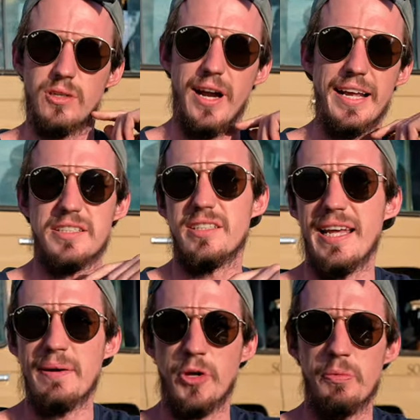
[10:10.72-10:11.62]
All right,
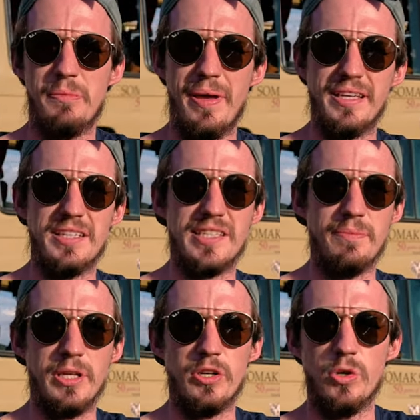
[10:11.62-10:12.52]
today I'm going to be making
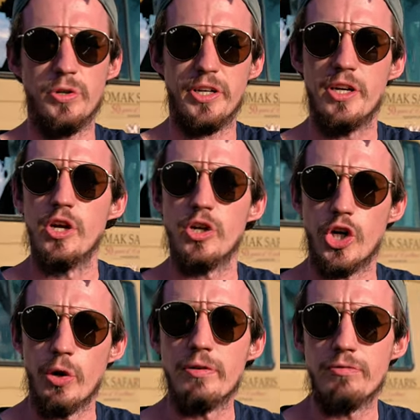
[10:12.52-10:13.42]
something called a
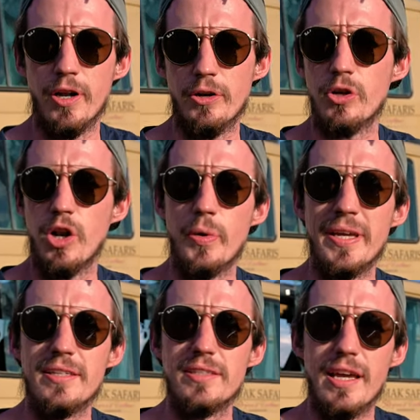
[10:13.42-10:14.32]
Go and Follow
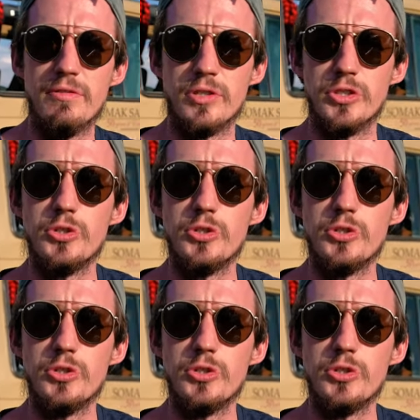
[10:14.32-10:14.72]
Chloe and Dave on